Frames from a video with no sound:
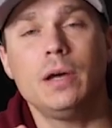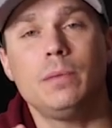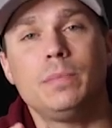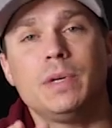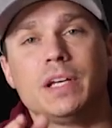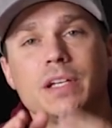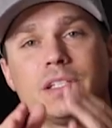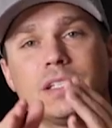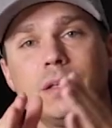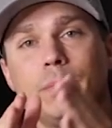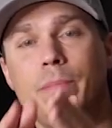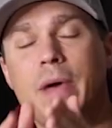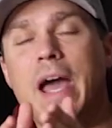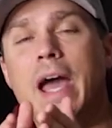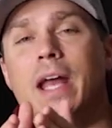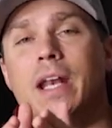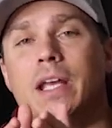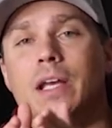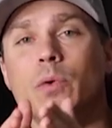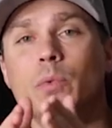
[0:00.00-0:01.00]
because the
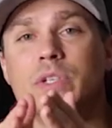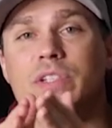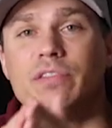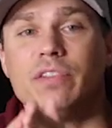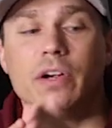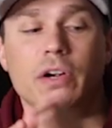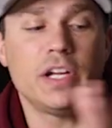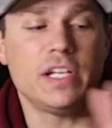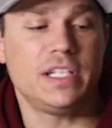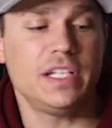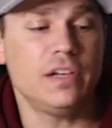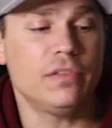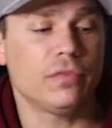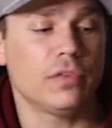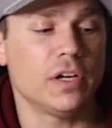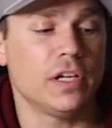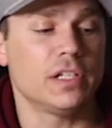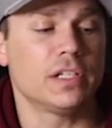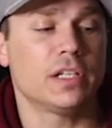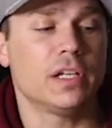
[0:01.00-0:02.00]
padding was very
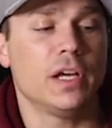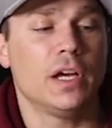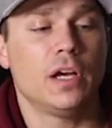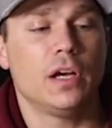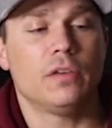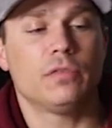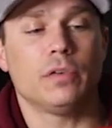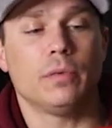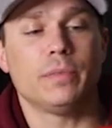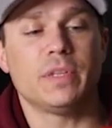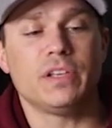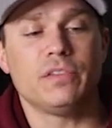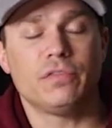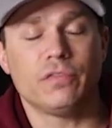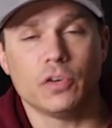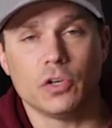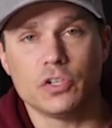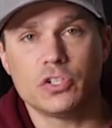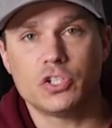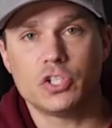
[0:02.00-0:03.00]
different from the
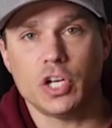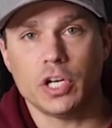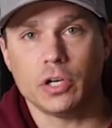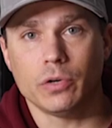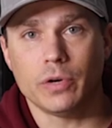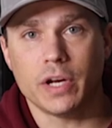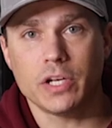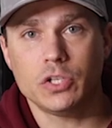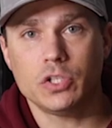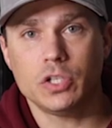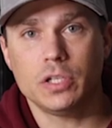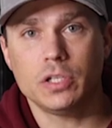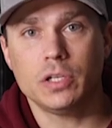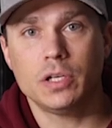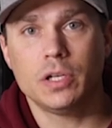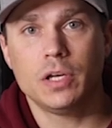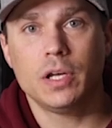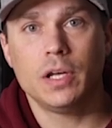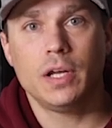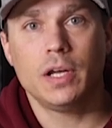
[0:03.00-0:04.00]
first generation.